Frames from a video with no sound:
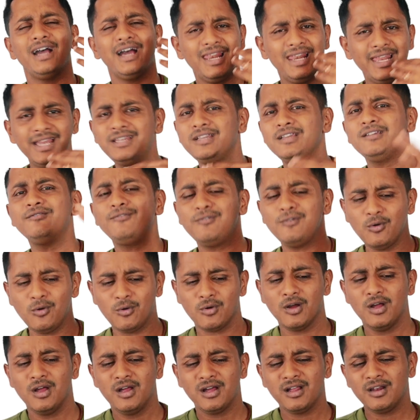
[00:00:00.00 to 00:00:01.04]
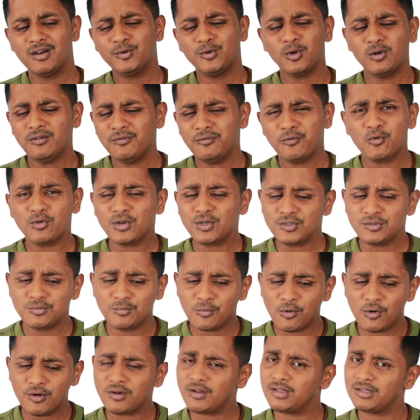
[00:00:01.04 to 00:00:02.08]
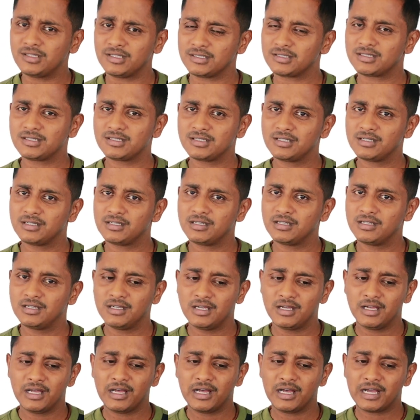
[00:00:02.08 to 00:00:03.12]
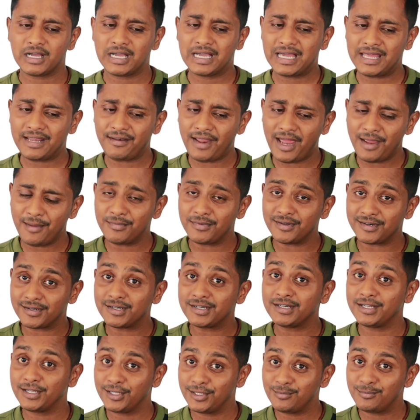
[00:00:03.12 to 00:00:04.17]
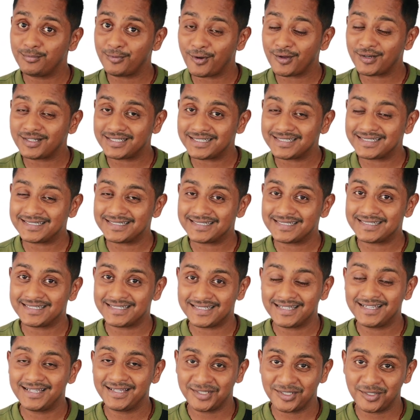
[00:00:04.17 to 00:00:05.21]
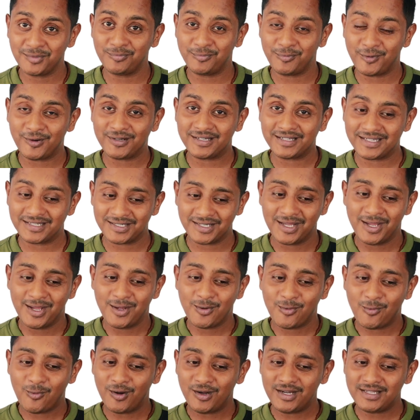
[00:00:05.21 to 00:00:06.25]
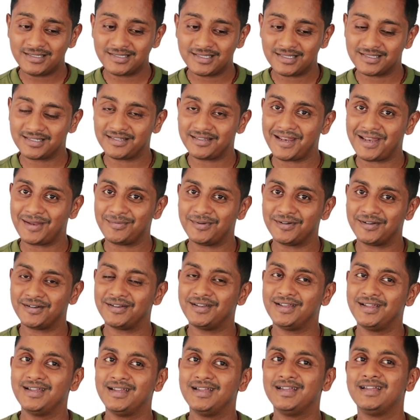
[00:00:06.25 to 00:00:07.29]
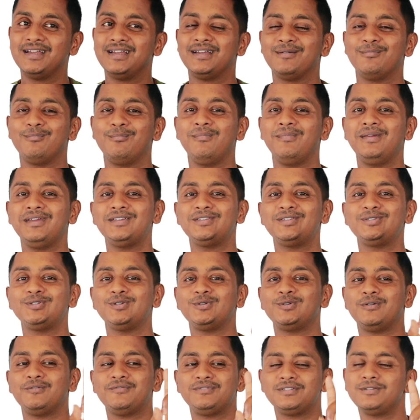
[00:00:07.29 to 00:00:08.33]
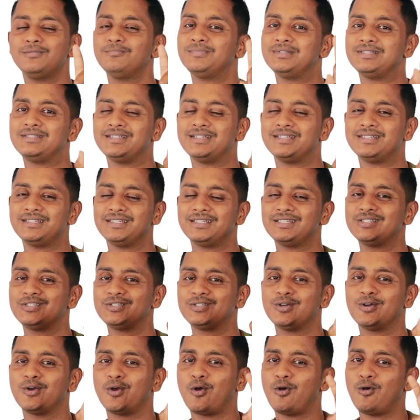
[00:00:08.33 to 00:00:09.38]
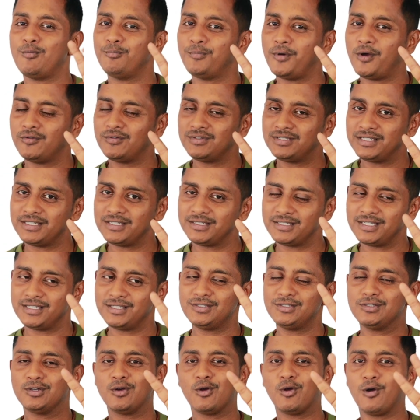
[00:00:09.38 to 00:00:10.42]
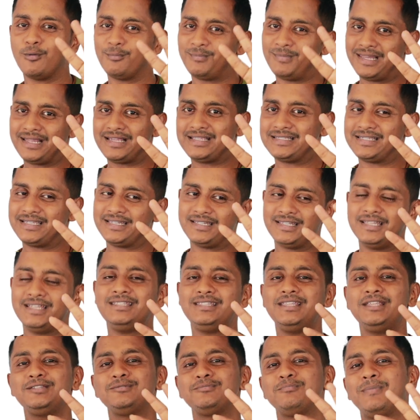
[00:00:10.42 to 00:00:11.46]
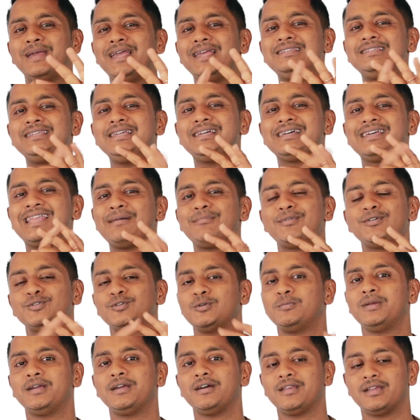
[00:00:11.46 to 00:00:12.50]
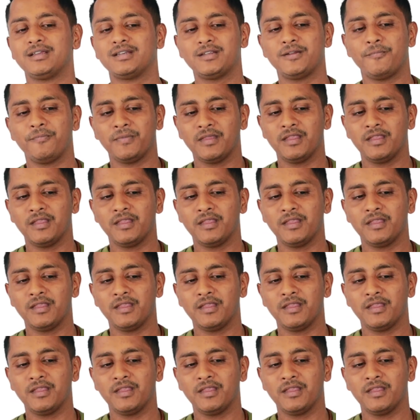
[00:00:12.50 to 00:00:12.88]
Let it flow. Don't focus more on this. Grammar, important, important. What is this grammar? Mixture of simple sentence, compound sentence, complex sentence, and basic grammar should be correct.